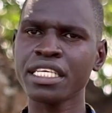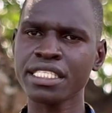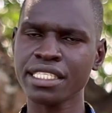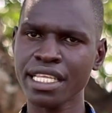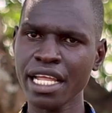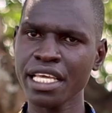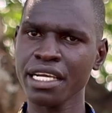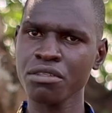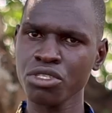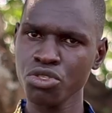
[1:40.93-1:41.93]
is
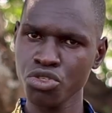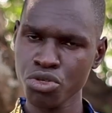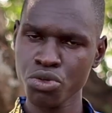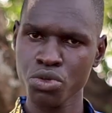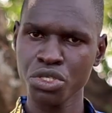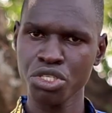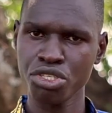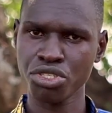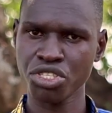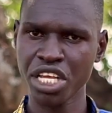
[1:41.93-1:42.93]
telling you,
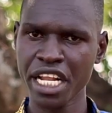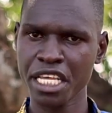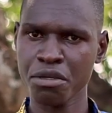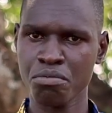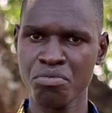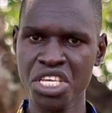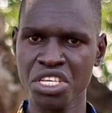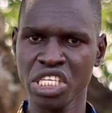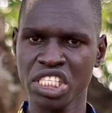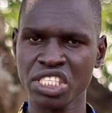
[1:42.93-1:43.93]
is telling
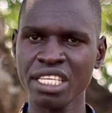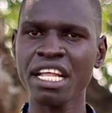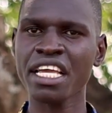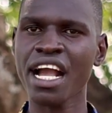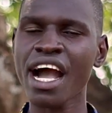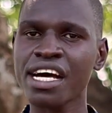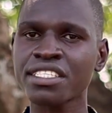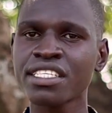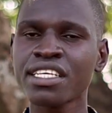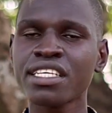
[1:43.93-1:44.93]
me, is telling
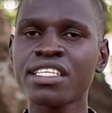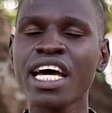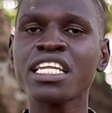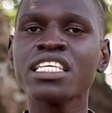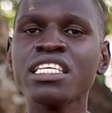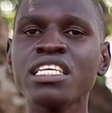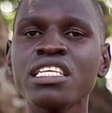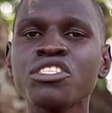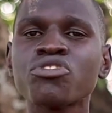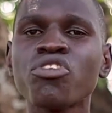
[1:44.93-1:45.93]
us that
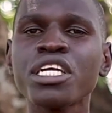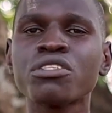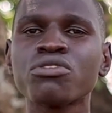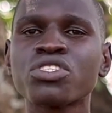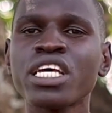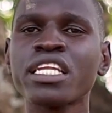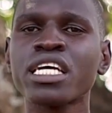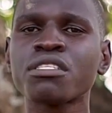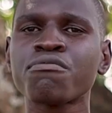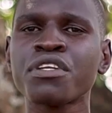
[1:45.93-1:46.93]
He is going to
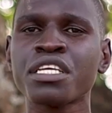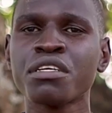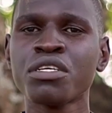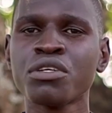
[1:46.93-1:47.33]
set us free